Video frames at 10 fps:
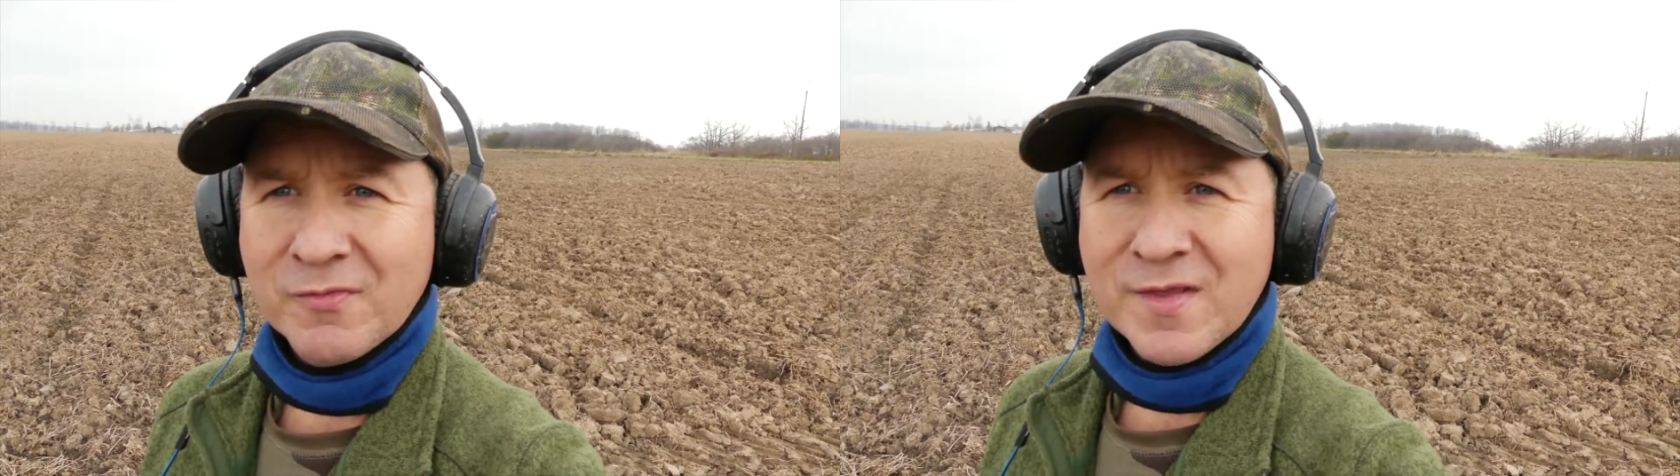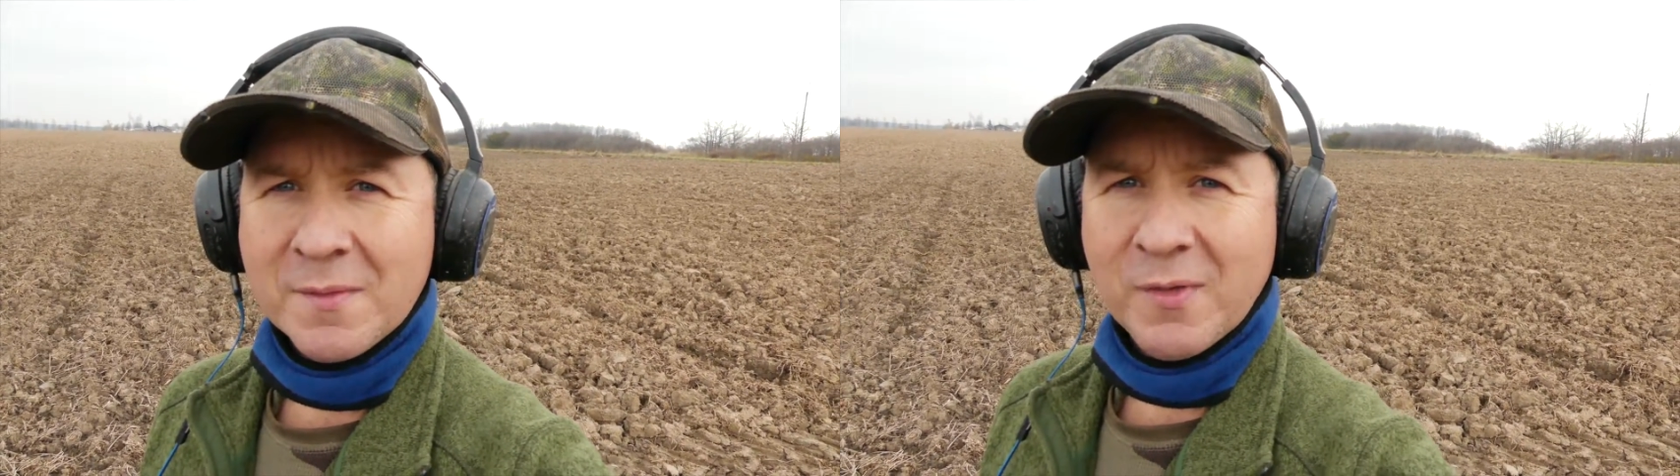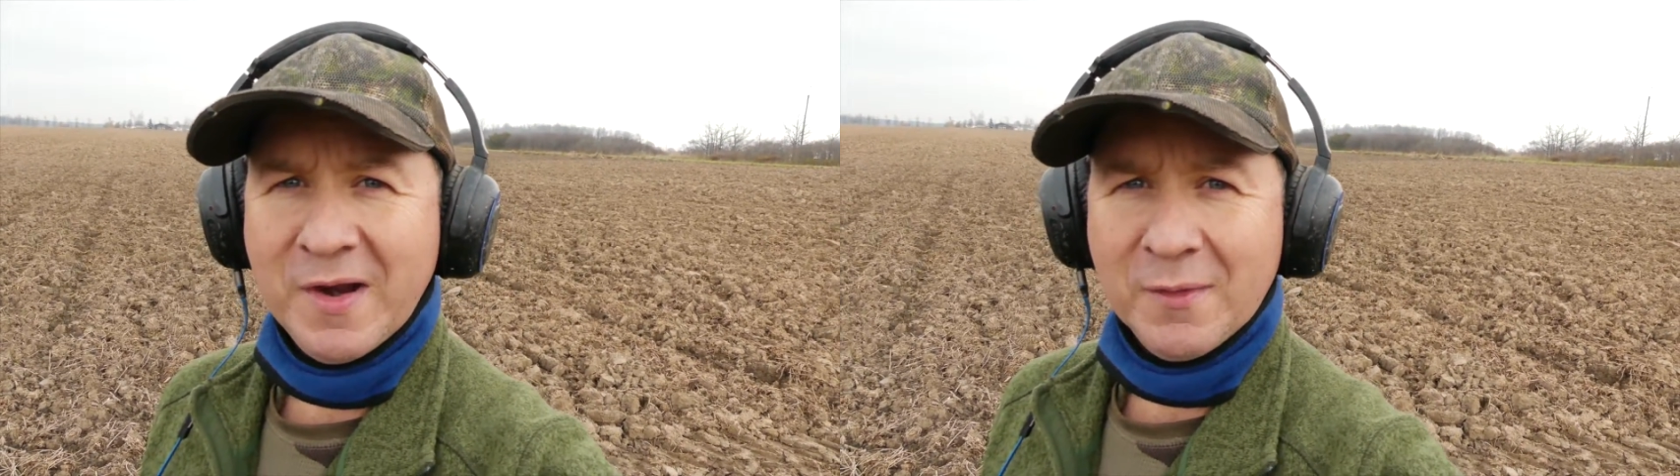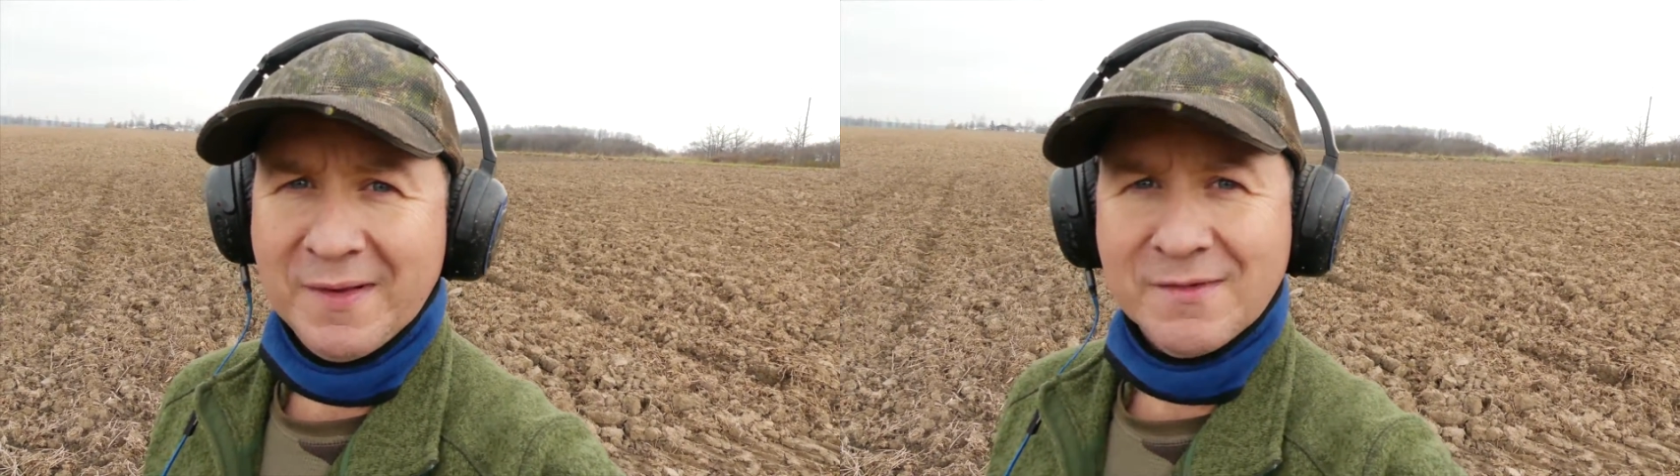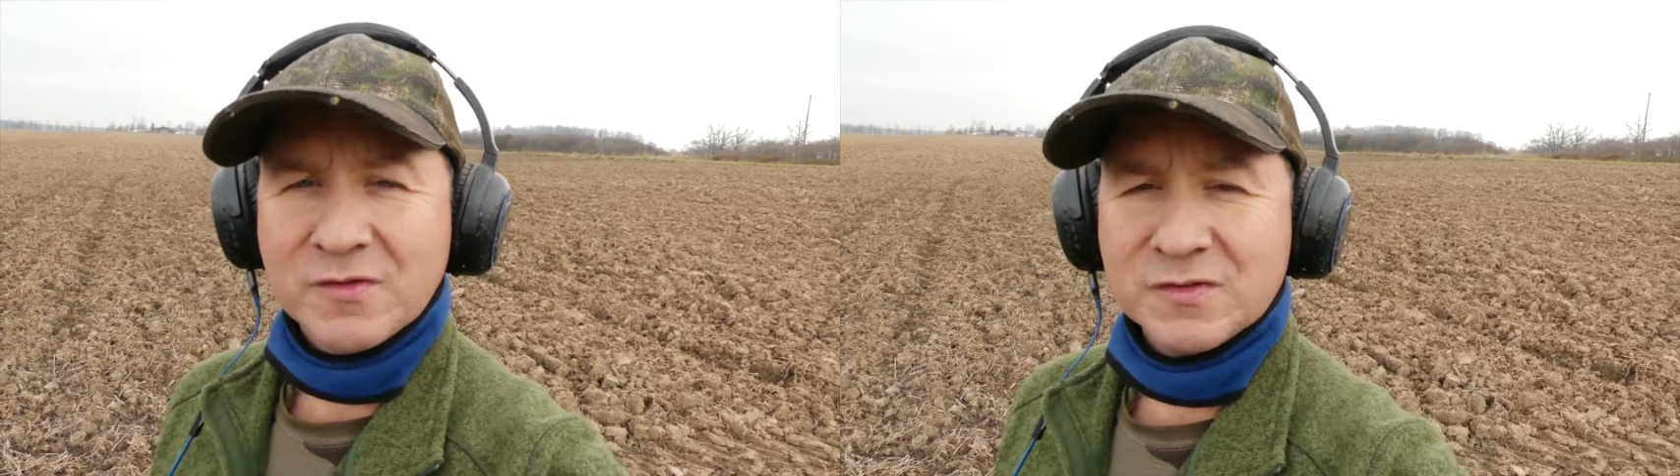time we hear, he
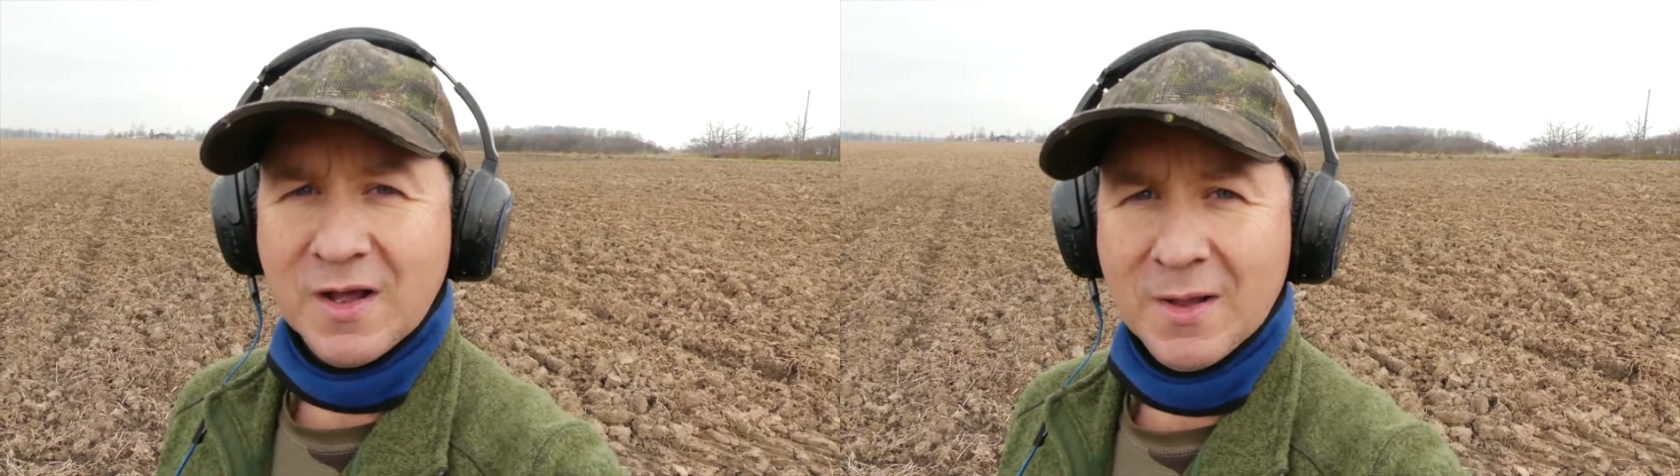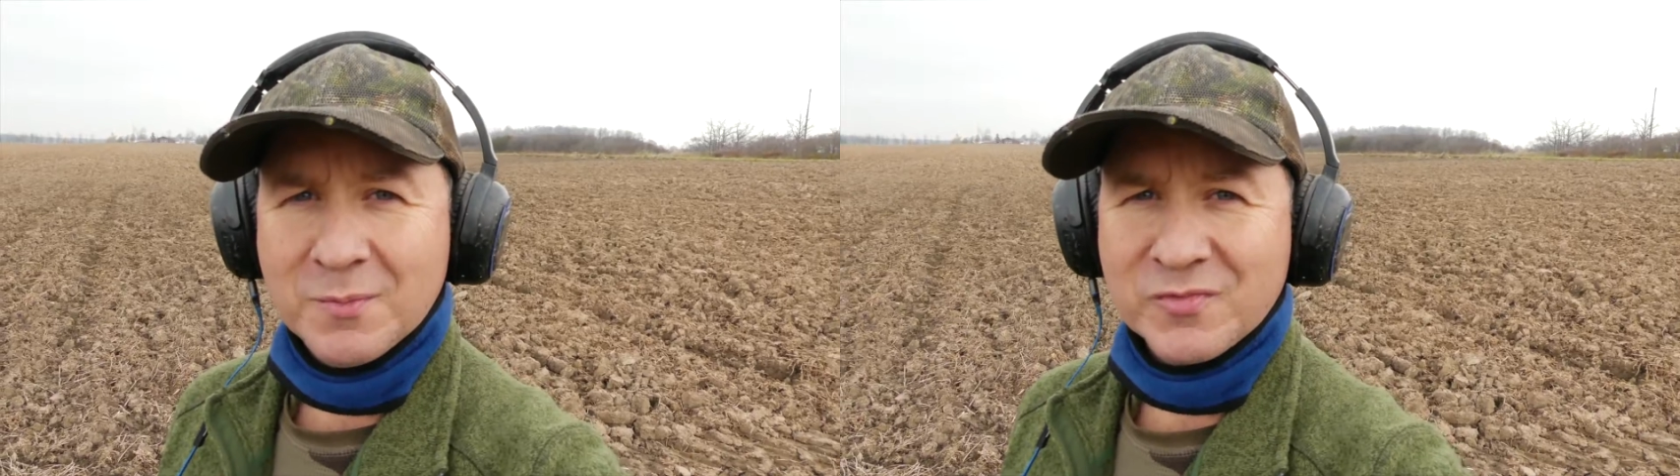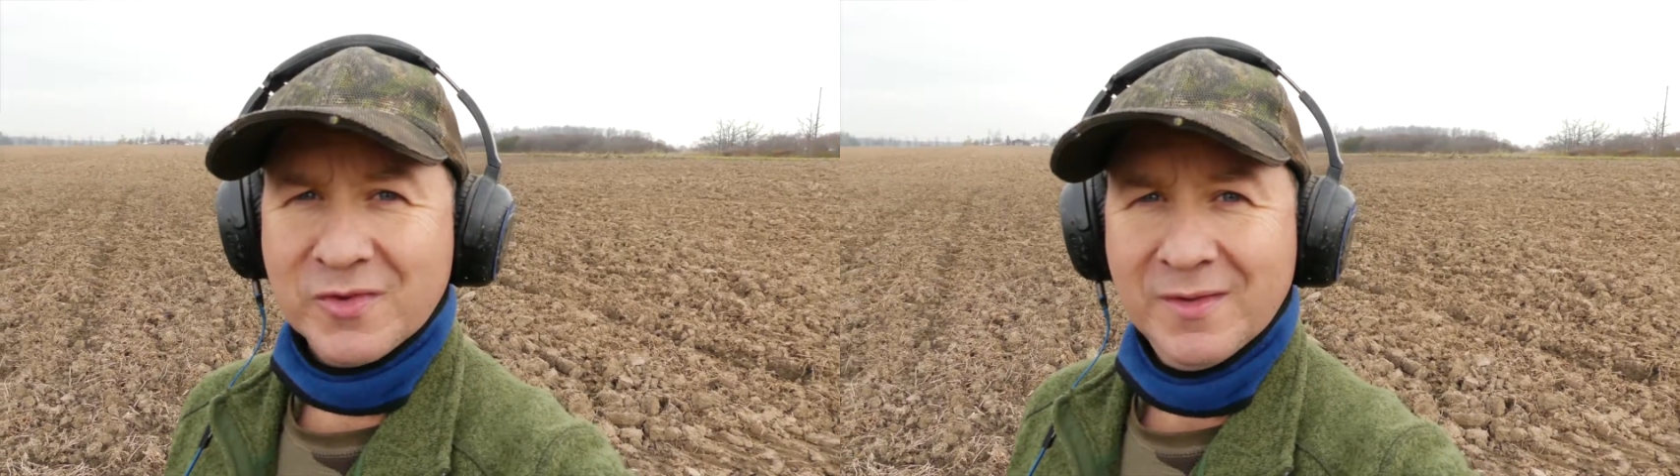never stops.